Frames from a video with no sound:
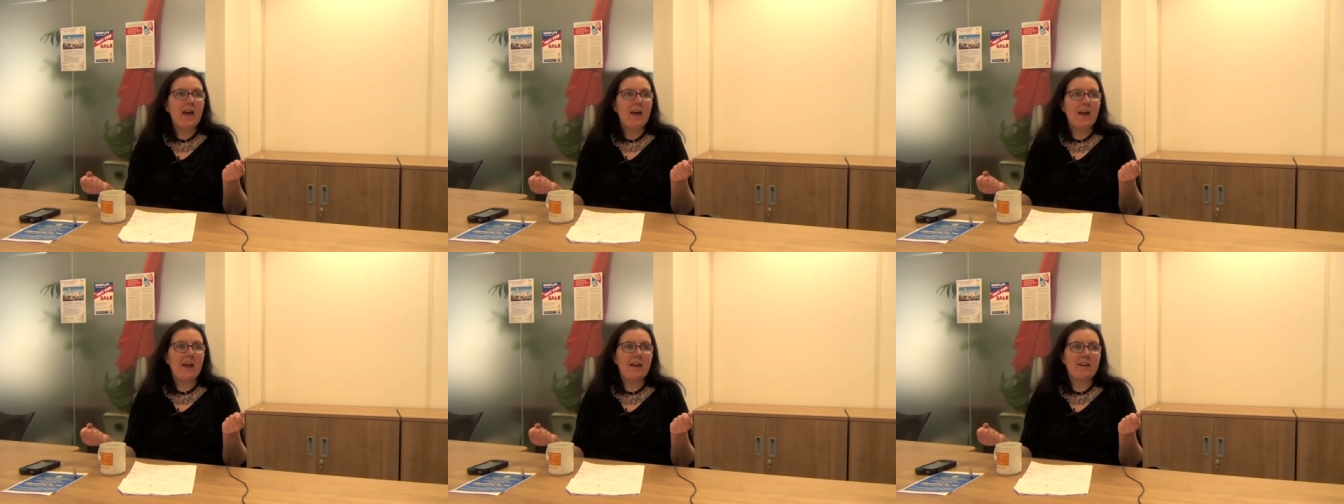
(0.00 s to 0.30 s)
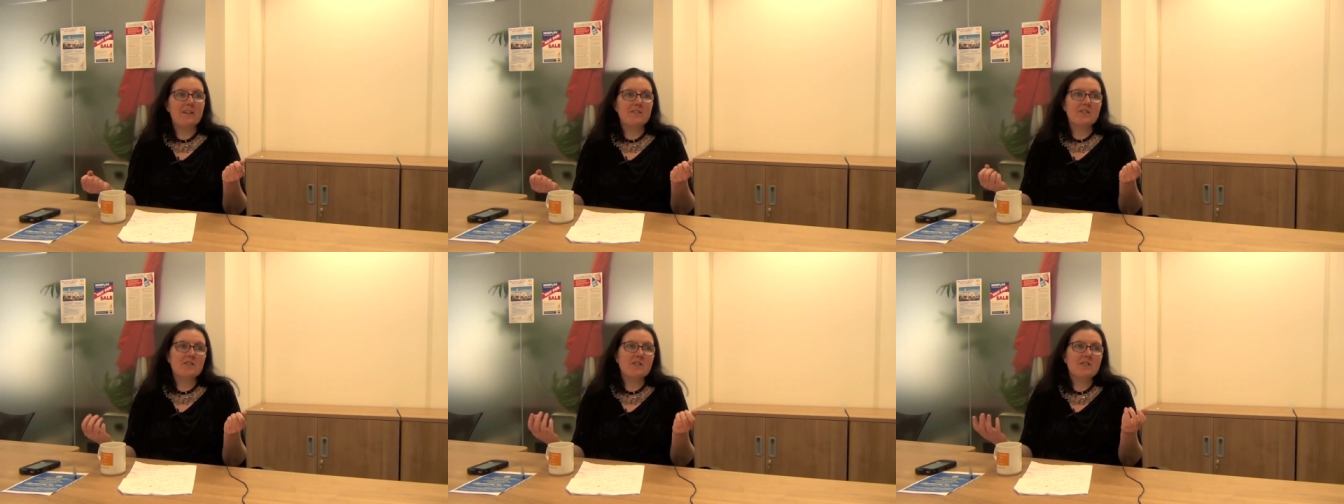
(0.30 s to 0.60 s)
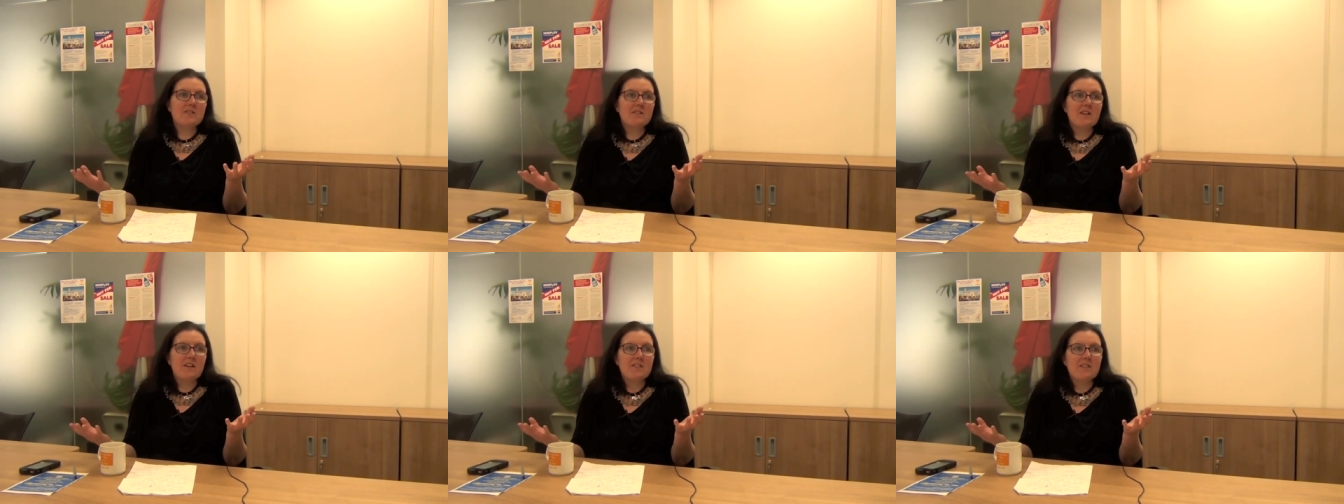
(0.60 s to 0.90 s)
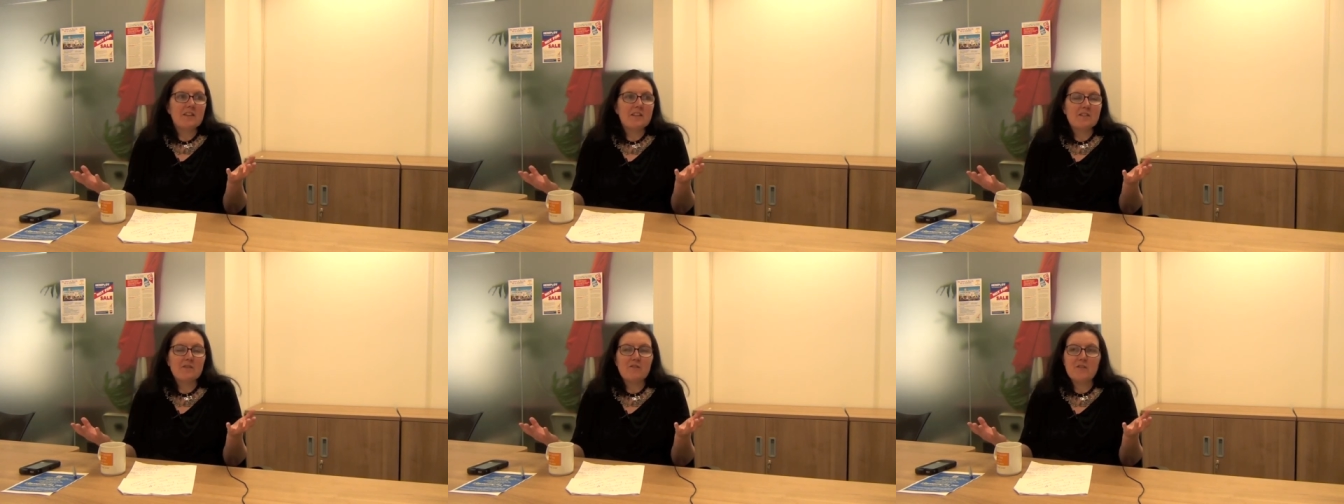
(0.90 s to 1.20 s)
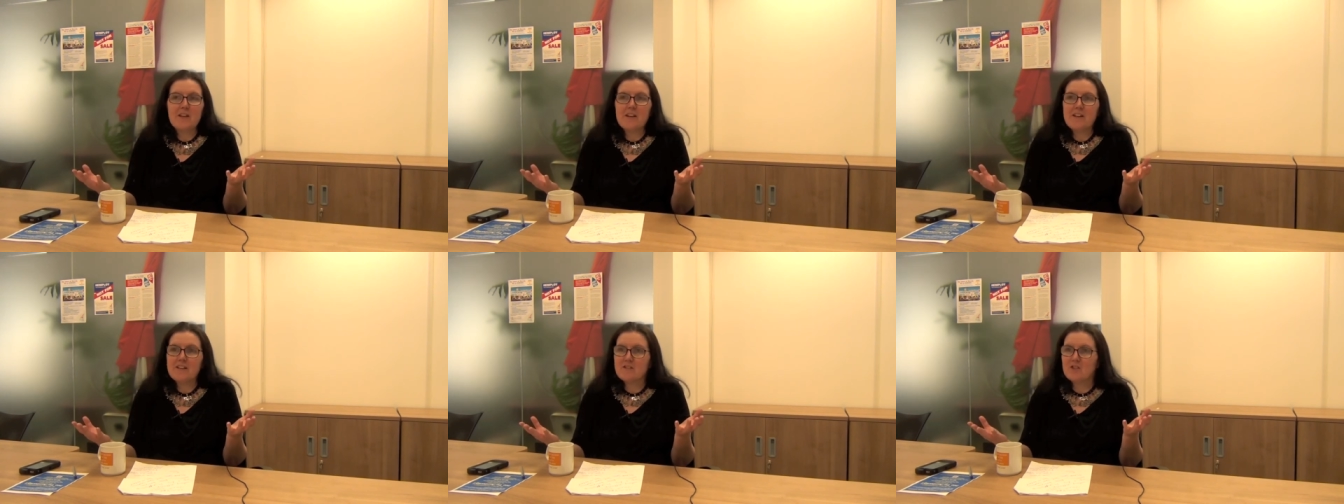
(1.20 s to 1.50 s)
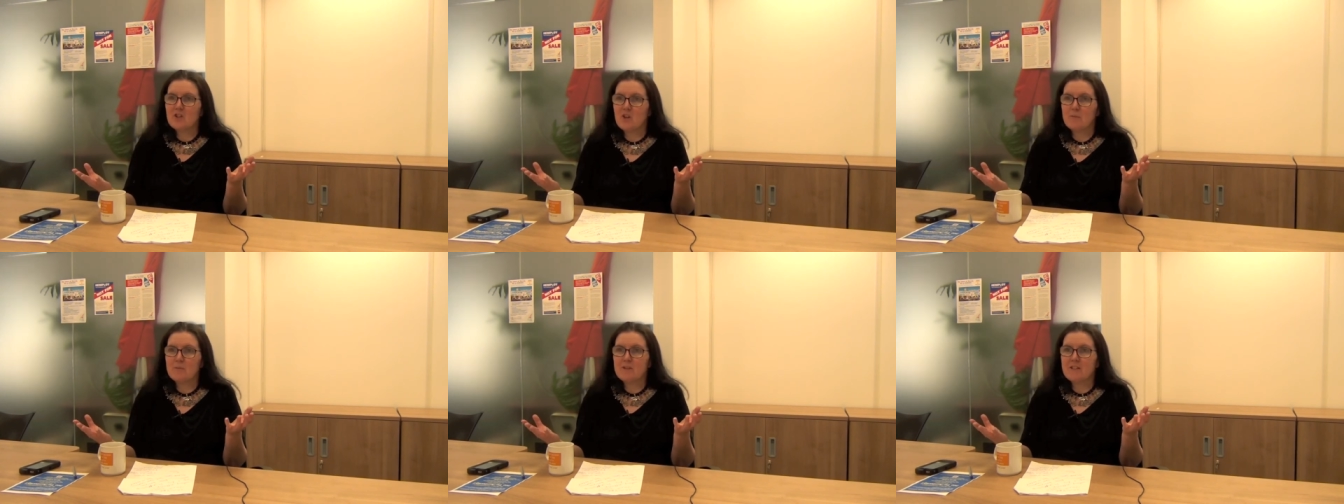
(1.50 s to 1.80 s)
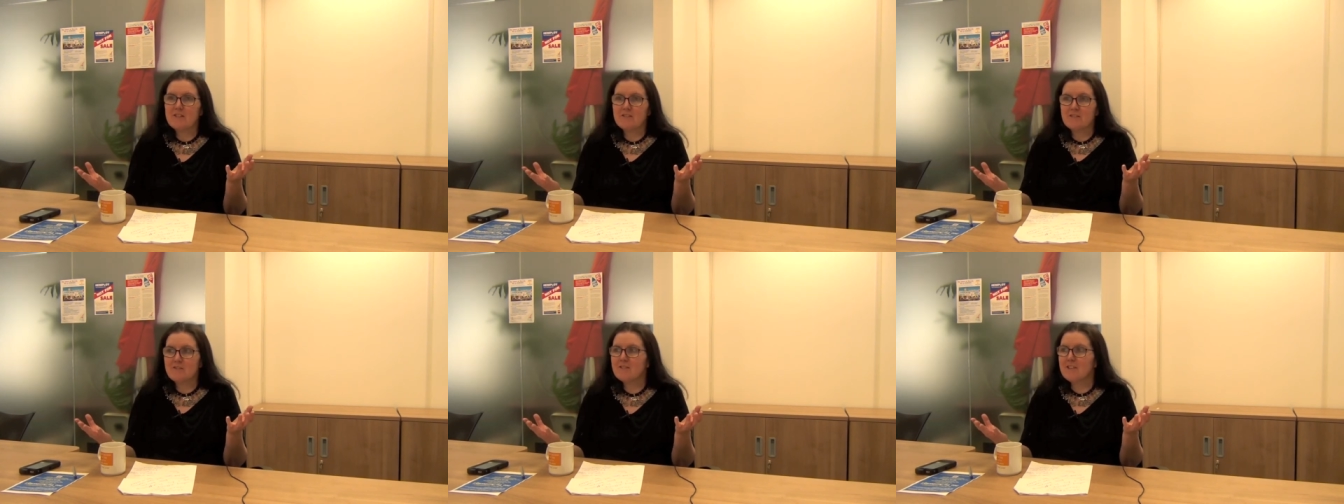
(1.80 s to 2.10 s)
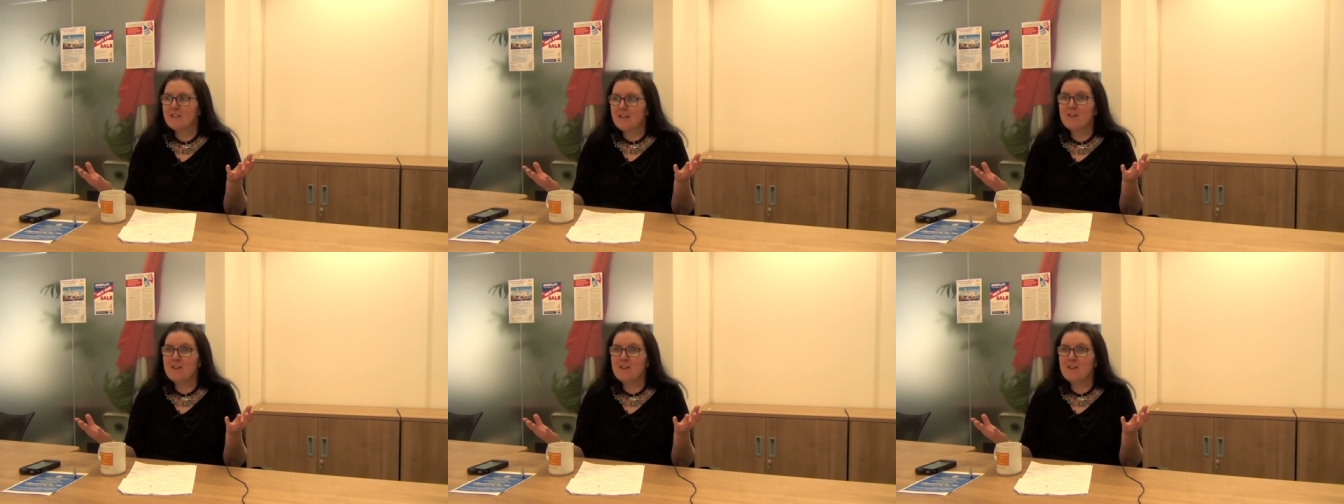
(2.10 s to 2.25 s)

And I think the feeling's coming,